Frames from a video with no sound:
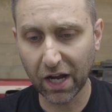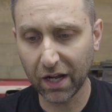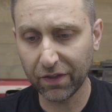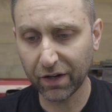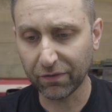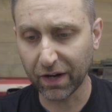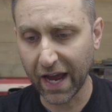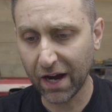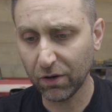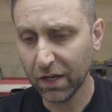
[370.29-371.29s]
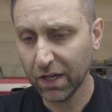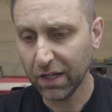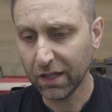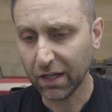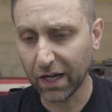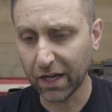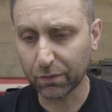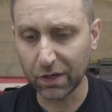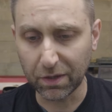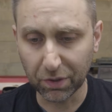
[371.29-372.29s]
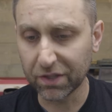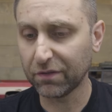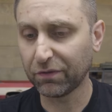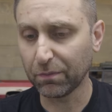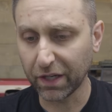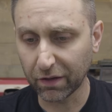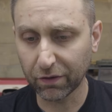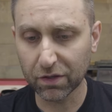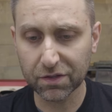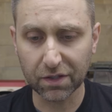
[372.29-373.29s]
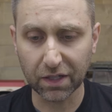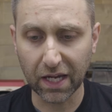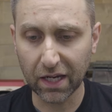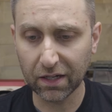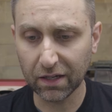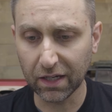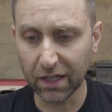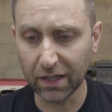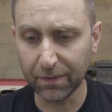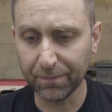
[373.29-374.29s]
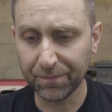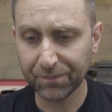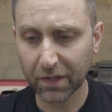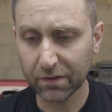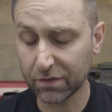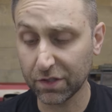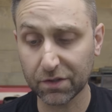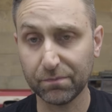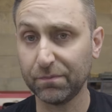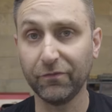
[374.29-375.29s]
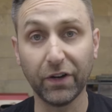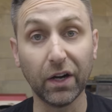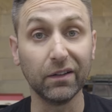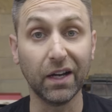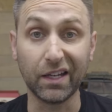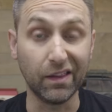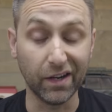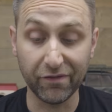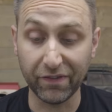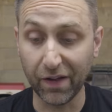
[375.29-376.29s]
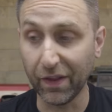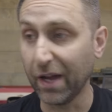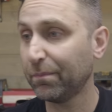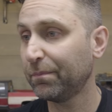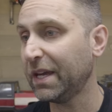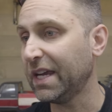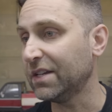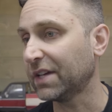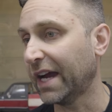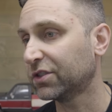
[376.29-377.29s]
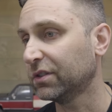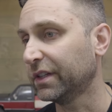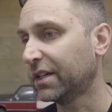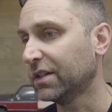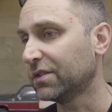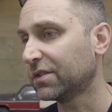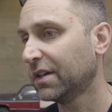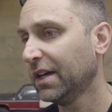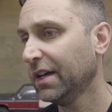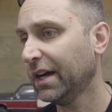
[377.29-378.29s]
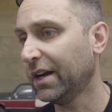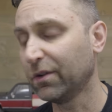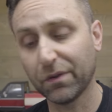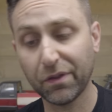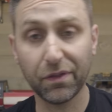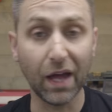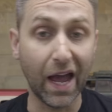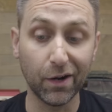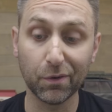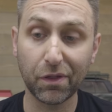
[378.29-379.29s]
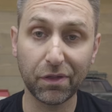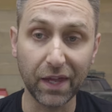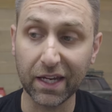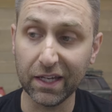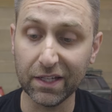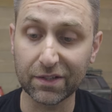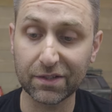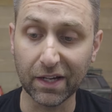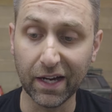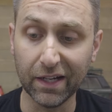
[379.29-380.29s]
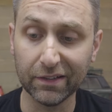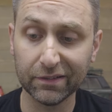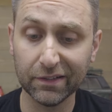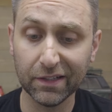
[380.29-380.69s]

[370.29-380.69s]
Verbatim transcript: got on there for now. 3D uh, printed from Thingiverse. Again, um, just very lucky that I found that piece actually, because I don't I don't think it's uh,